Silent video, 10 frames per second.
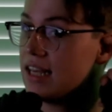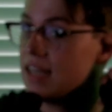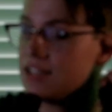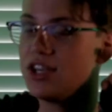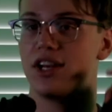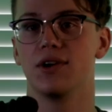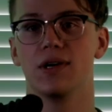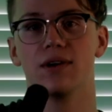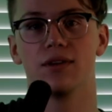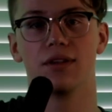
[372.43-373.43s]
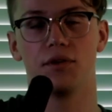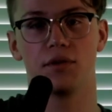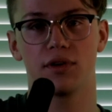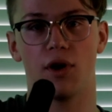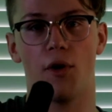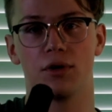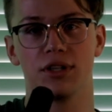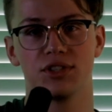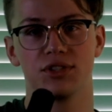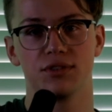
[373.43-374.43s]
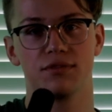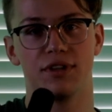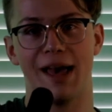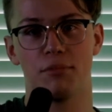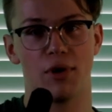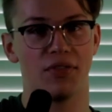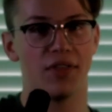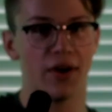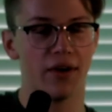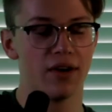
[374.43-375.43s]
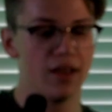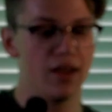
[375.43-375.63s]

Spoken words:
inside of your ear, a little cartilage flap right there.